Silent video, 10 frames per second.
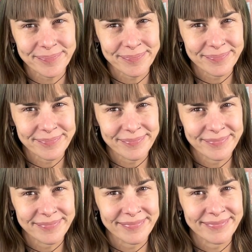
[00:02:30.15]

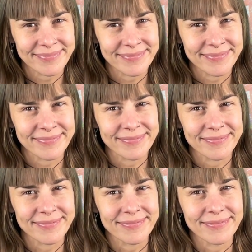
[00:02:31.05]
Nobody speaks.